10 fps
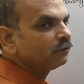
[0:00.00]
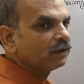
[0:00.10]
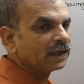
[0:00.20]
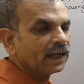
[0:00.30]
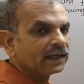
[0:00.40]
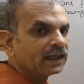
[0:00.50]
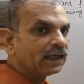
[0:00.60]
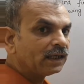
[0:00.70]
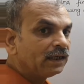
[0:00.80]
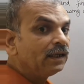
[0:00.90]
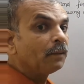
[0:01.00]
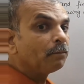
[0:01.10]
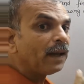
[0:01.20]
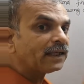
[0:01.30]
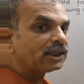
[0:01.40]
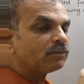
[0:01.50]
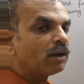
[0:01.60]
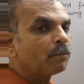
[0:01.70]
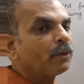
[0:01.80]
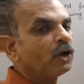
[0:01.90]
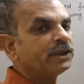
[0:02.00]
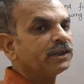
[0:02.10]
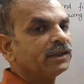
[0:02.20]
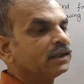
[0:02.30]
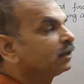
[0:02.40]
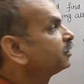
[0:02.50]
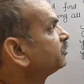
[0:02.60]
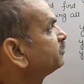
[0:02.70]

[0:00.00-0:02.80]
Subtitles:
we will get a maximum point here.